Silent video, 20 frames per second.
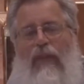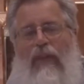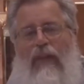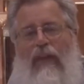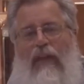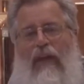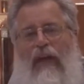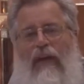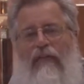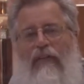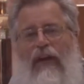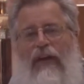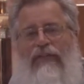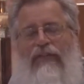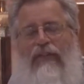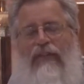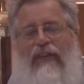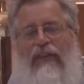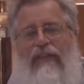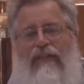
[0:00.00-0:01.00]
of us
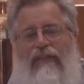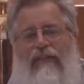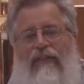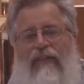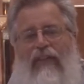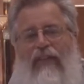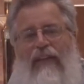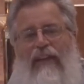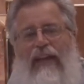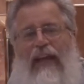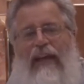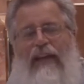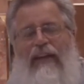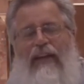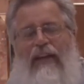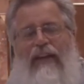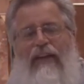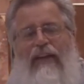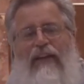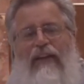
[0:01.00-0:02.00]
that
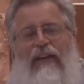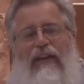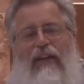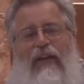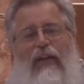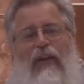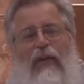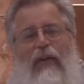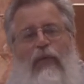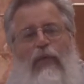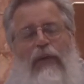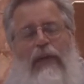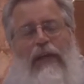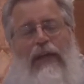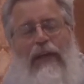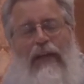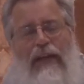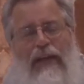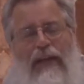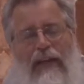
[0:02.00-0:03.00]

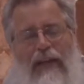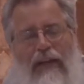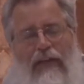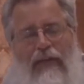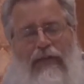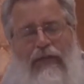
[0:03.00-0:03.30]
there's